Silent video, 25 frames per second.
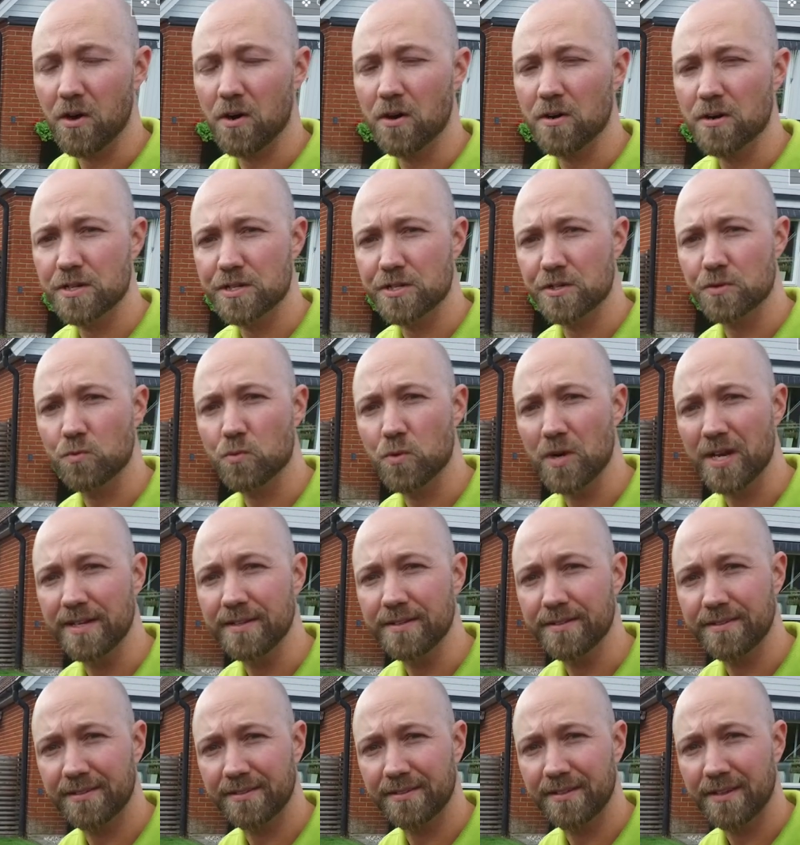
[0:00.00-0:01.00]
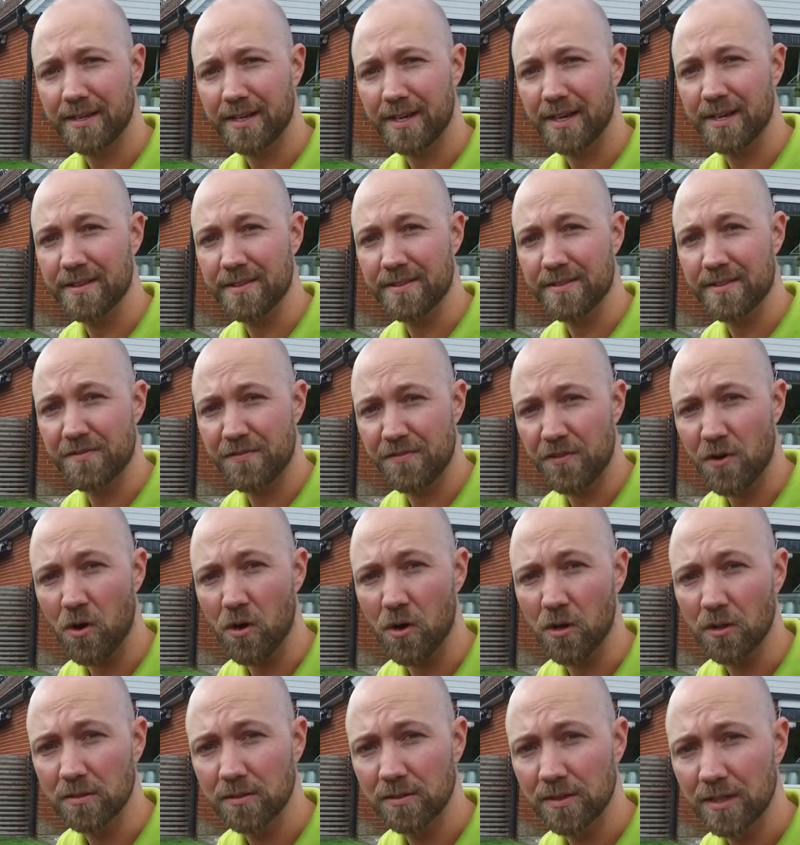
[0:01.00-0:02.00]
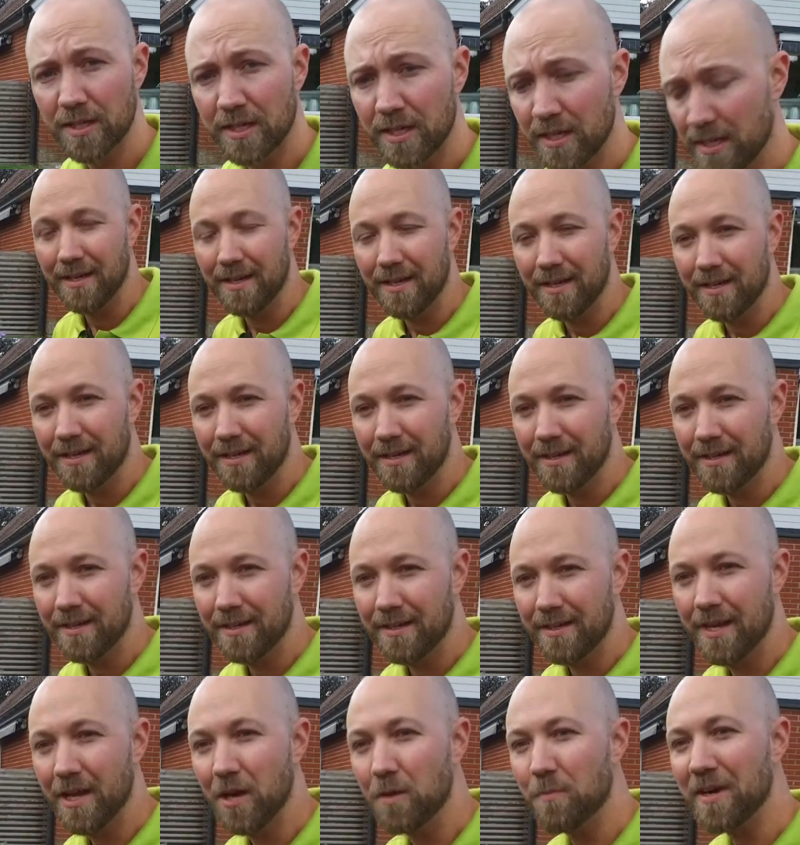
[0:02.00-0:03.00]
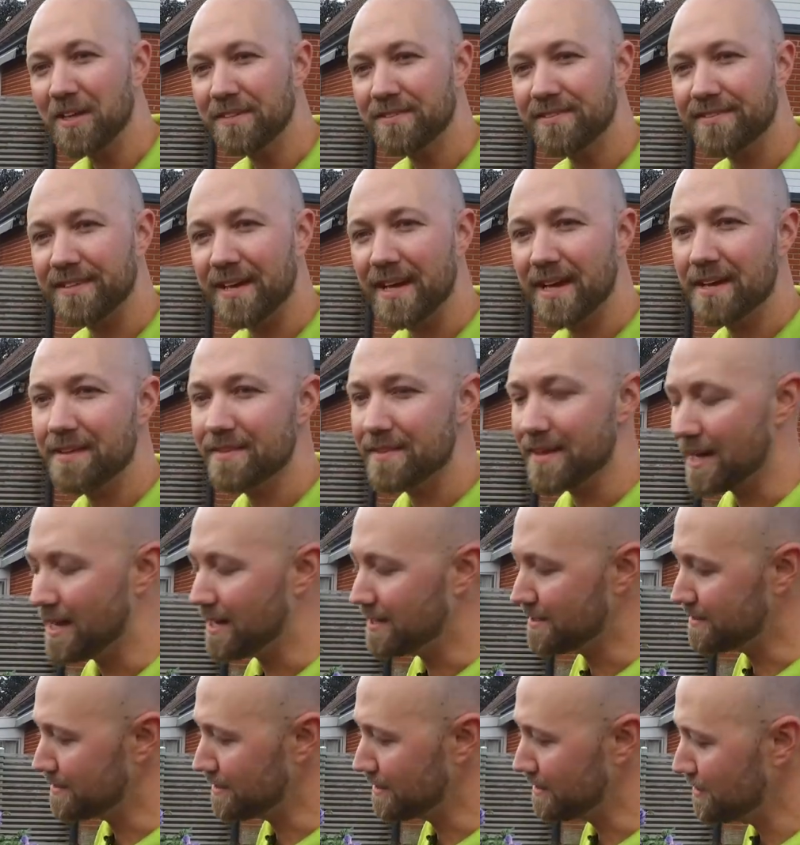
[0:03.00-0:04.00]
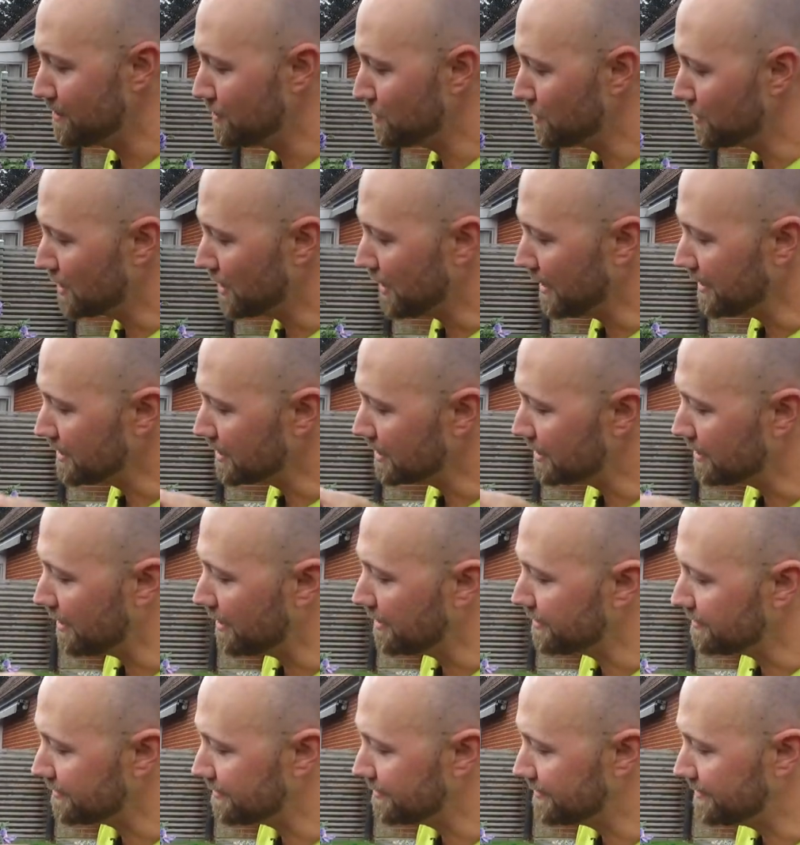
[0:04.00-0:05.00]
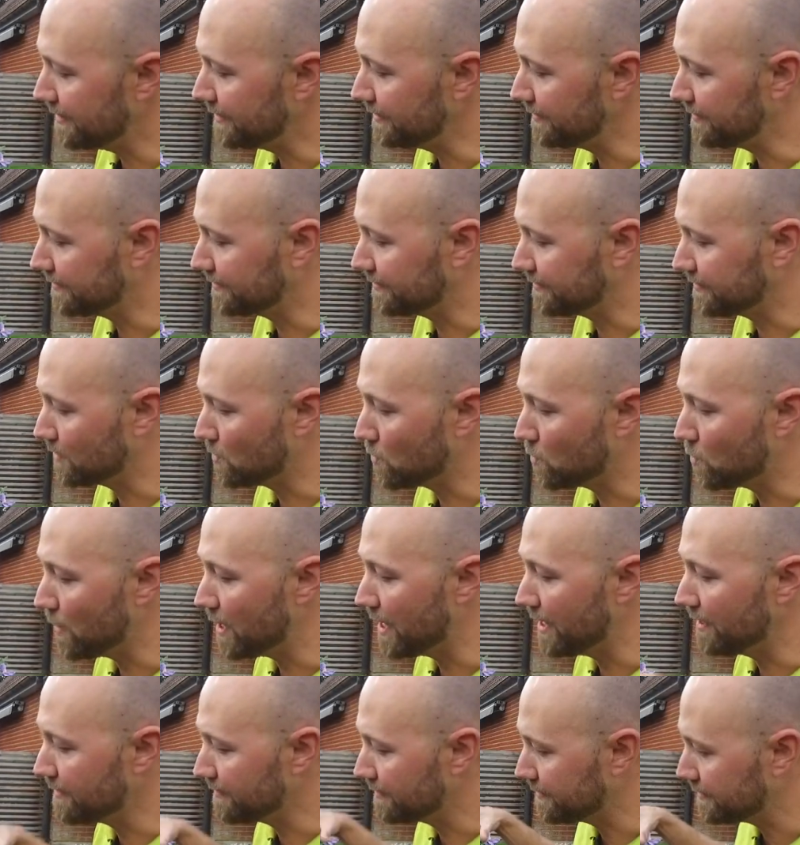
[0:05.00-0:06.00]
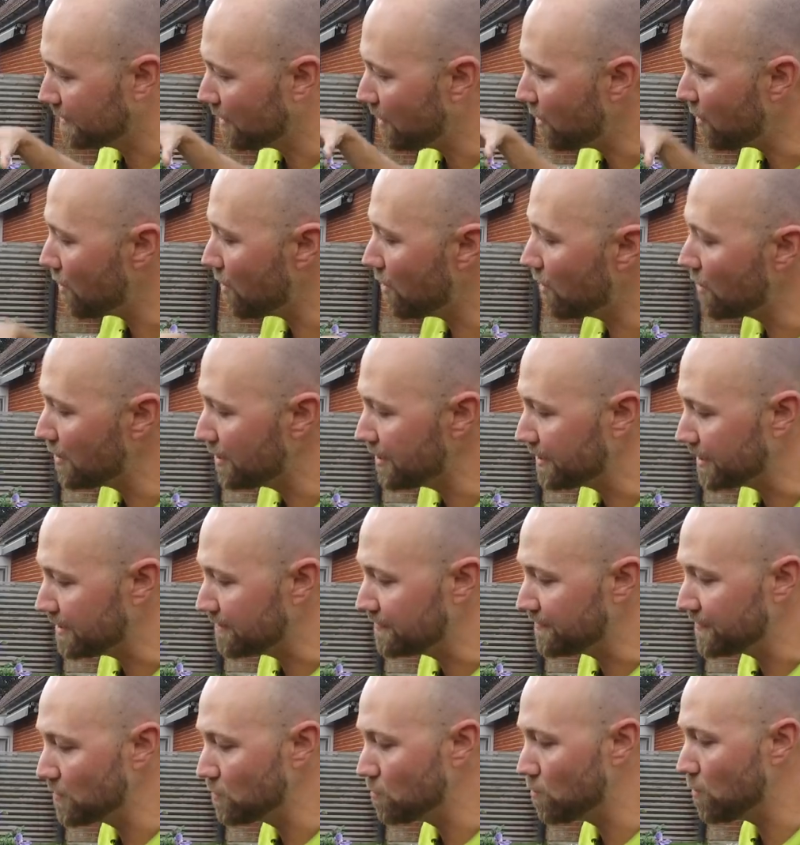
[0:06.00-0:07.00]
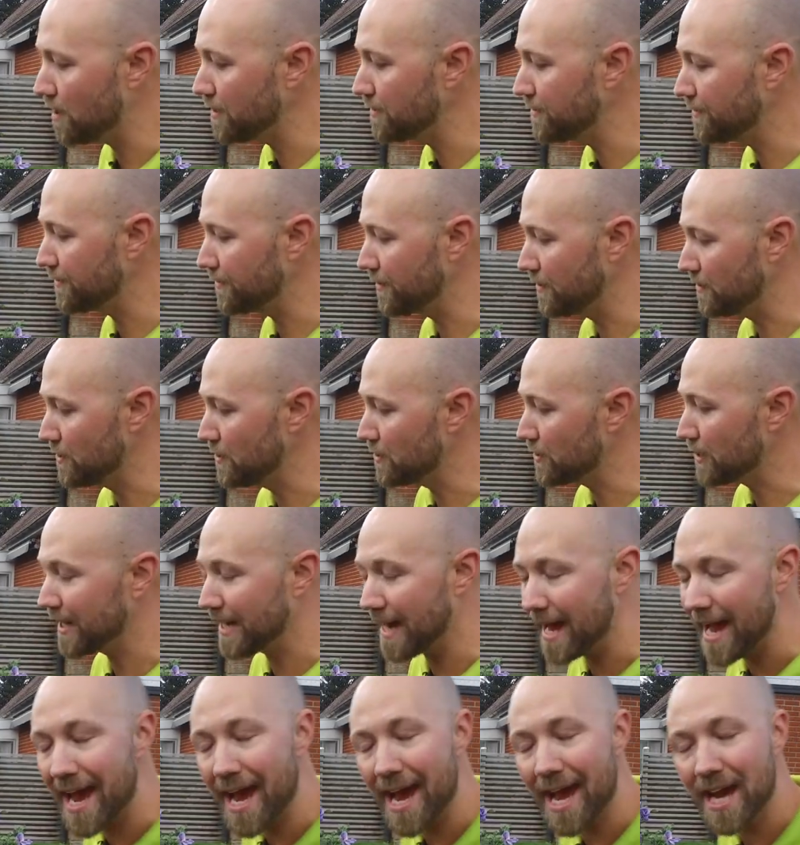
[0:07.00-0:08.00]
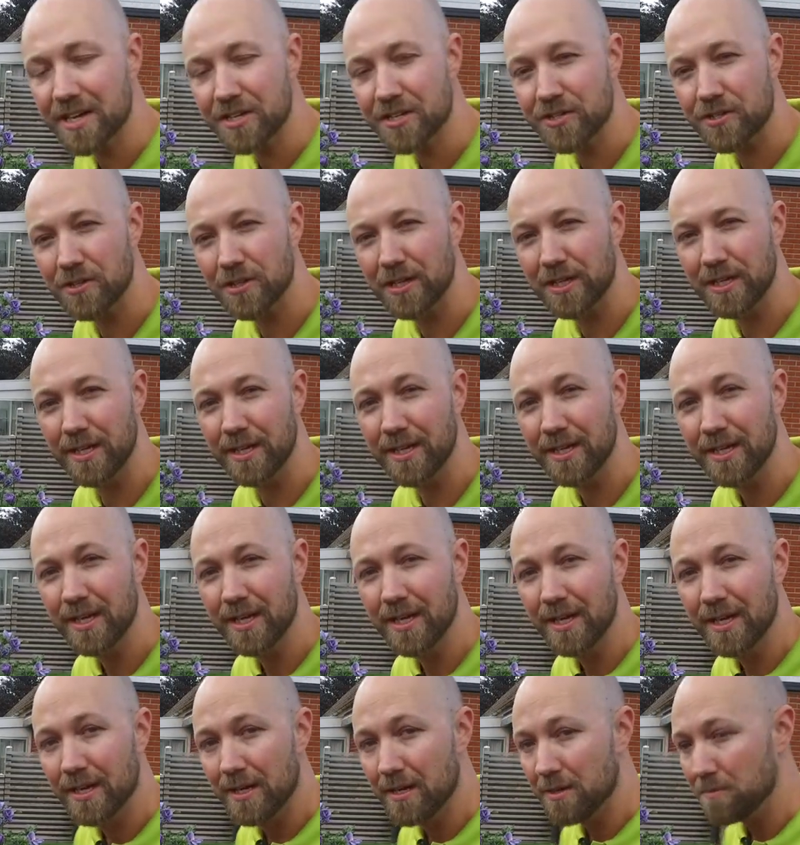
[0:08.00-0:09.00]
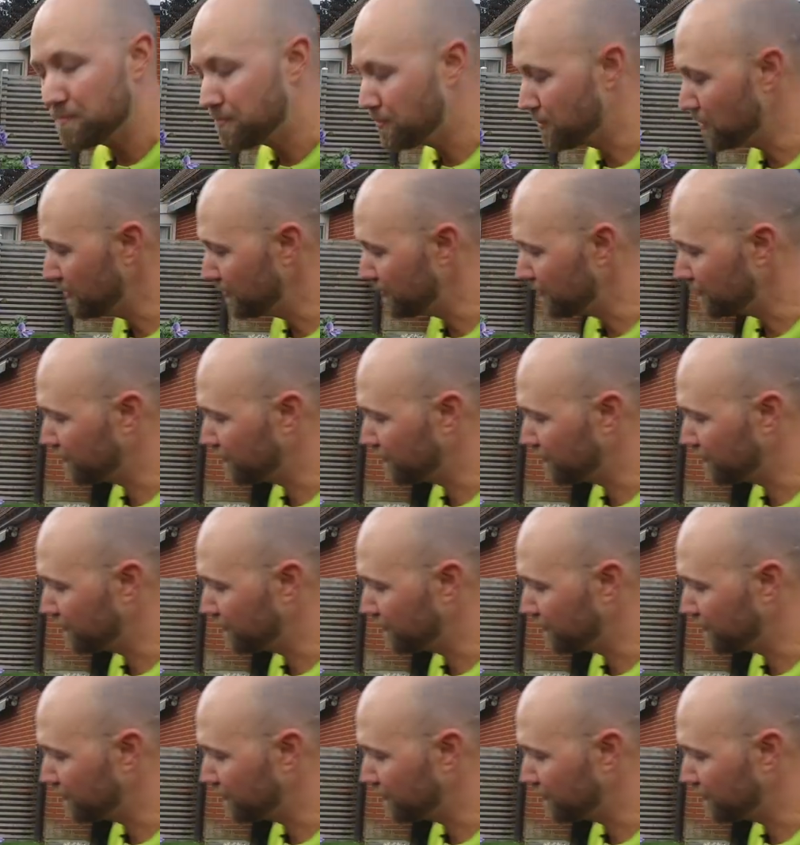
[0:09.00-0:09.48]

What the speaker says: harsh winds in the fall. Now, by saying that, you can cut this quite hard if you want to. You can actually put